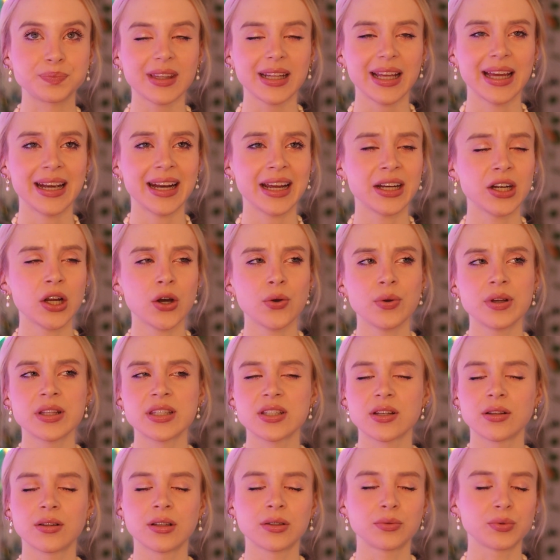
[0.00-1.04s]
And I know it's
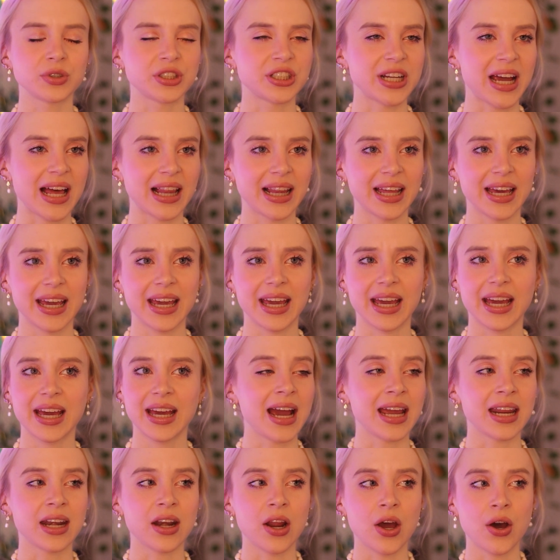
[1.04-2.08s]
all a retelling,
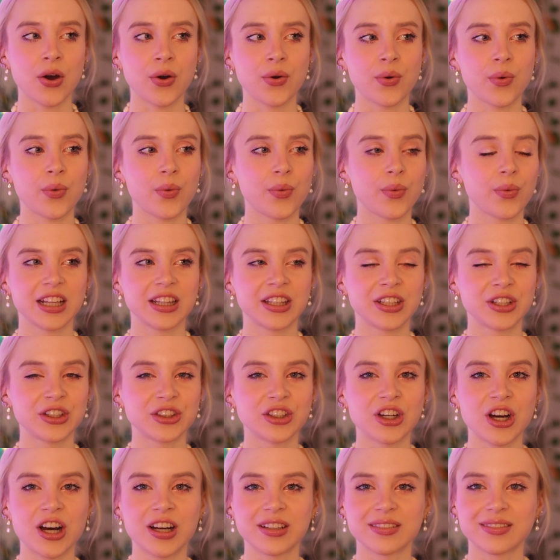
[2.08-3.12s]
I know they're
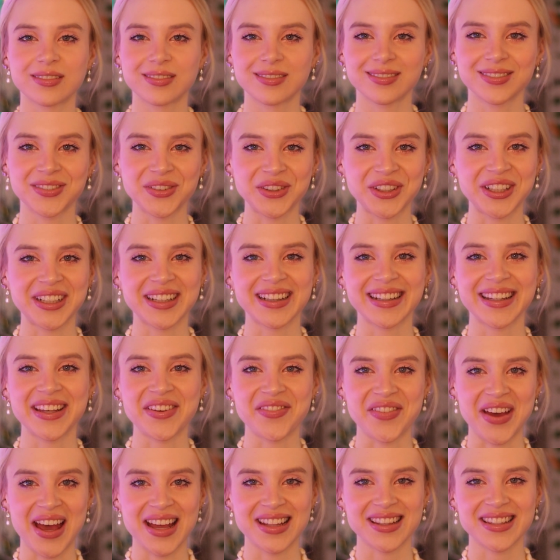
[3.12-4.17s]
not real
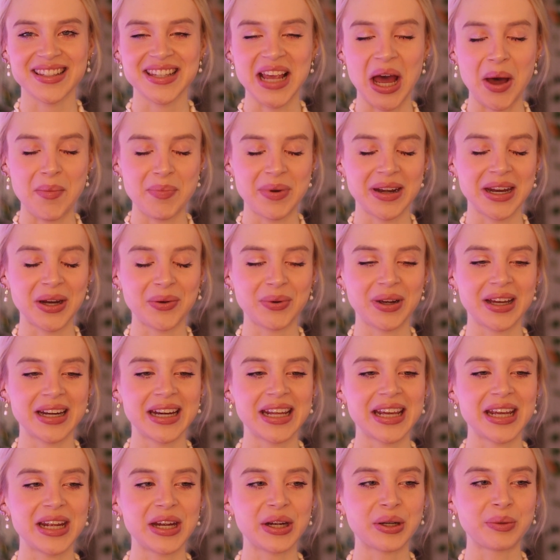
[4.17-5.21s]
events happening right
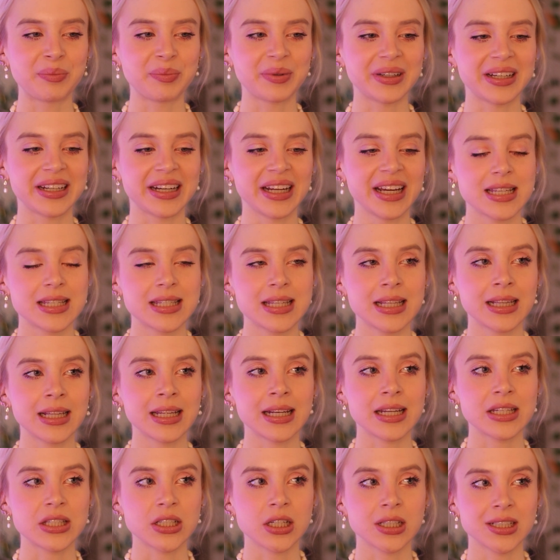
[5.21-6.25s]
here, but still
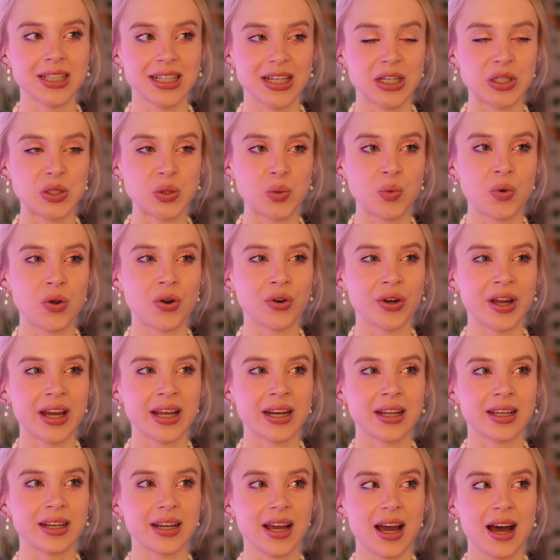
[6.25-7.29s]
it is connected to war, and
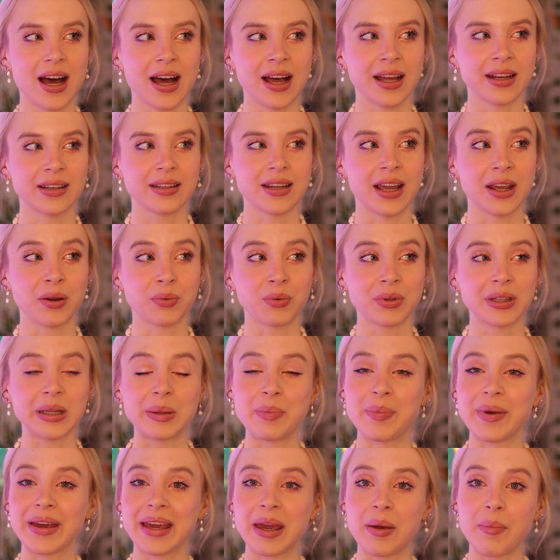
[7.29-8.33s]
it had a really
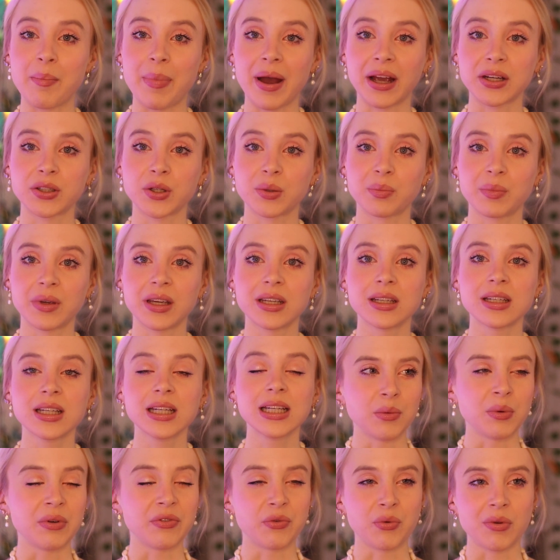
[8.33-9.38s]
big impact on me
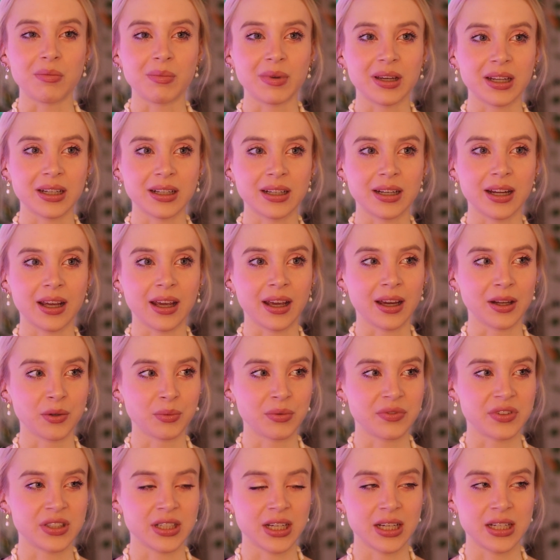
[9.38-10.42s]
with women and
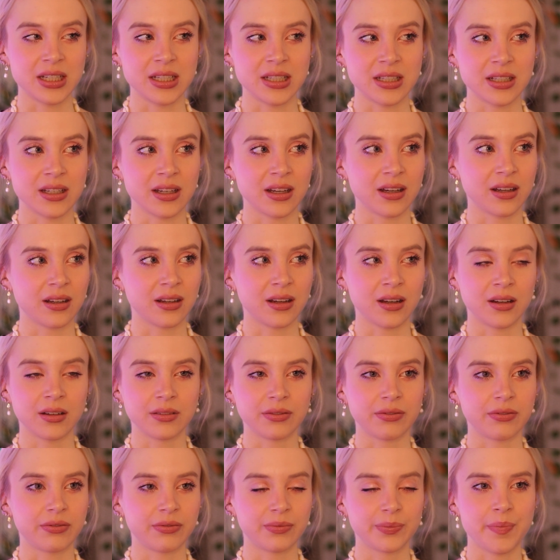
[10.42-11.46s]
with the idea
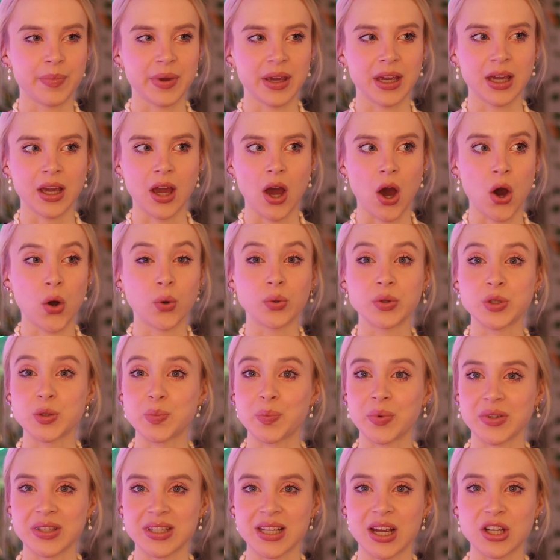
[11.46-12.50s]
of being own's
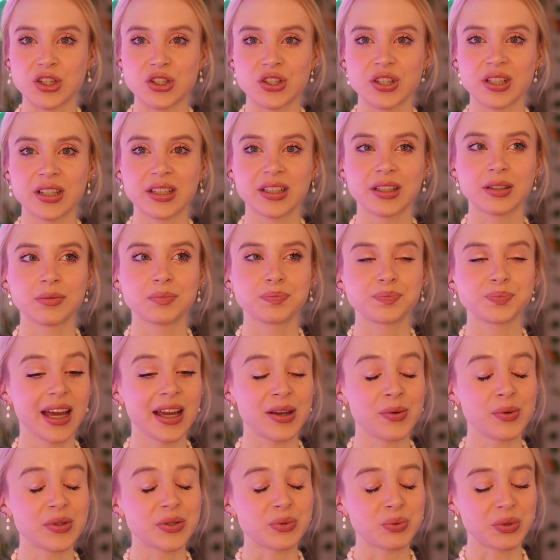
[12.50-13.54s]
possession.
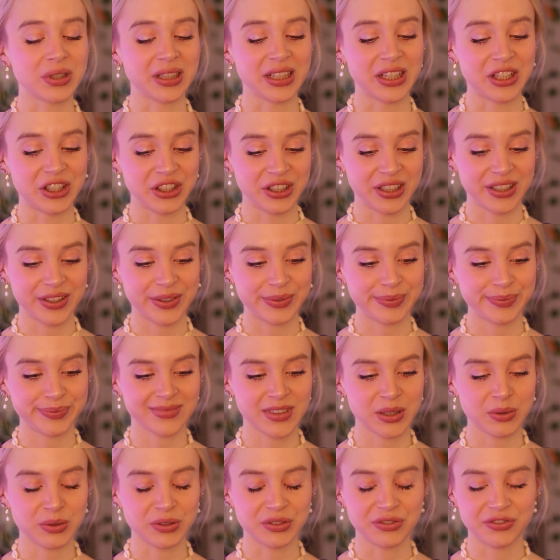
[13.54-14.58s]
It was really good.
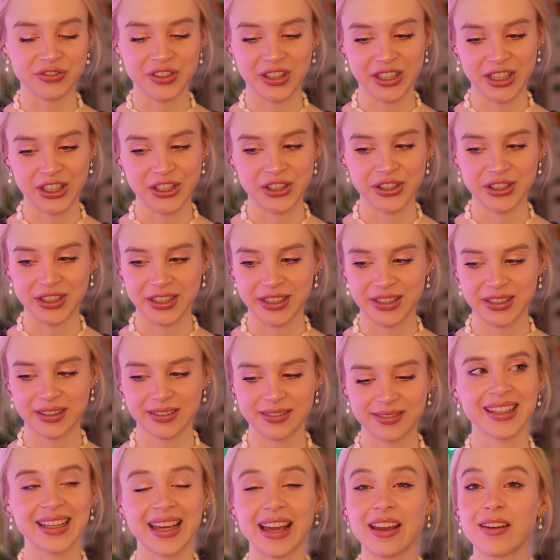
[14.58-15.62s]
It was very good.
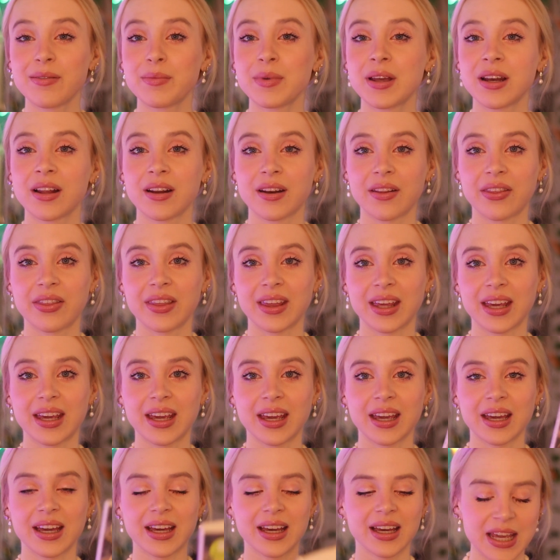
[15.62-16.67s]
Gave me a lot of
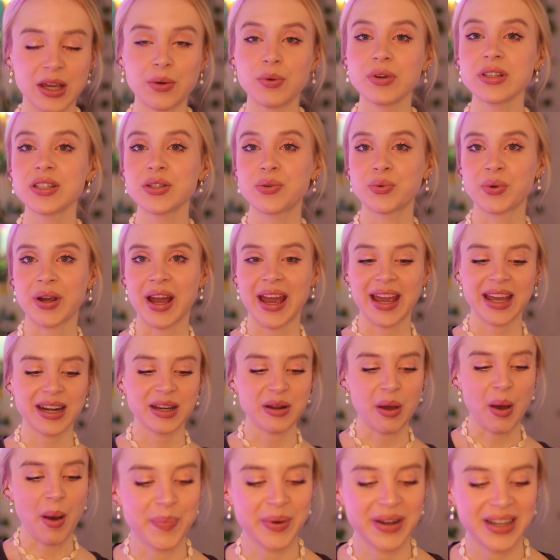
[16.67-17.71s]
thinking. It was
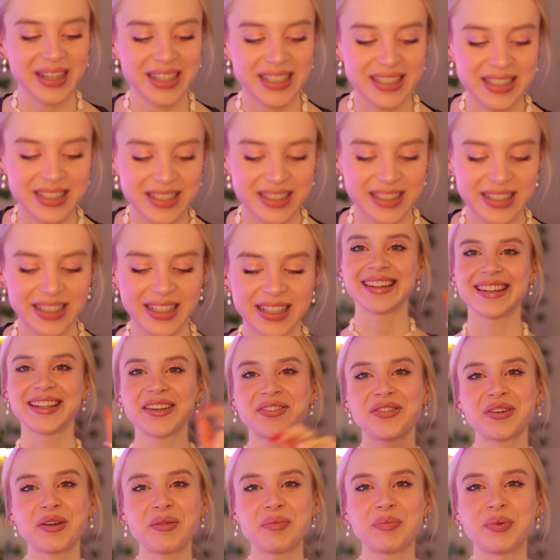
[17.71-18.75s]
great, but the
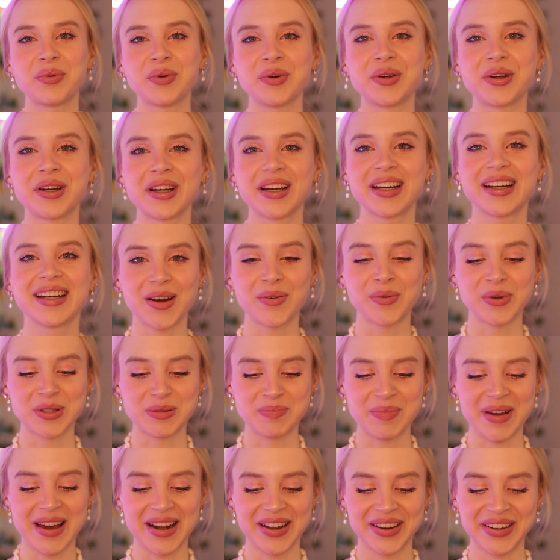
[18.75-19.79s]
different book was
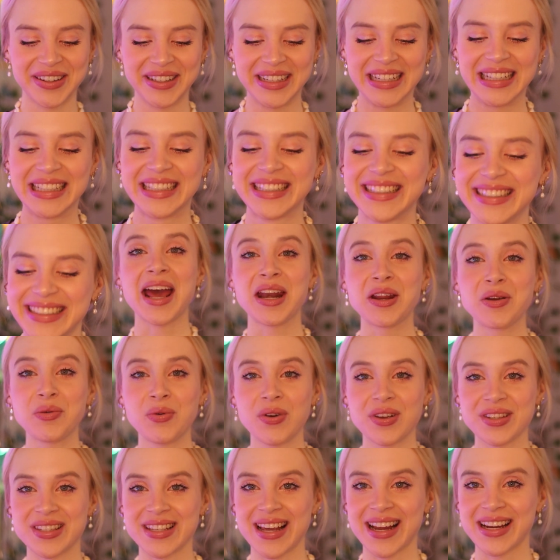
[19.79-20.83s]
better. And it
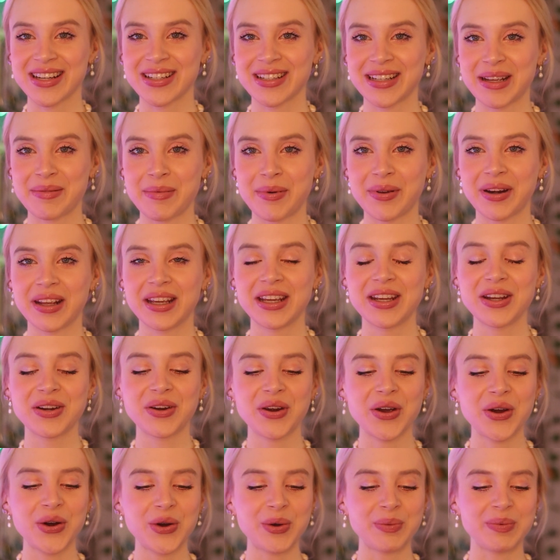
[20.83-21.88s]
was actually about a
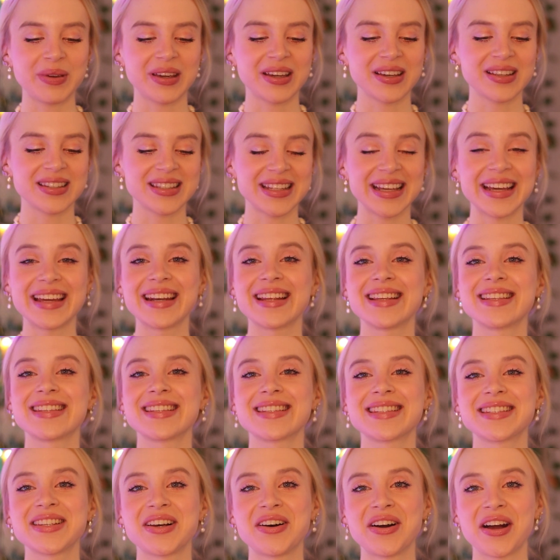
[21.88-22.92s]
hero because it is
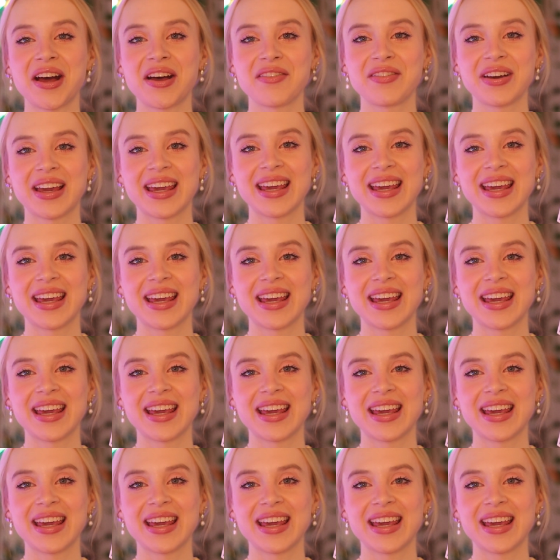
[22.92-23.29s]
Song of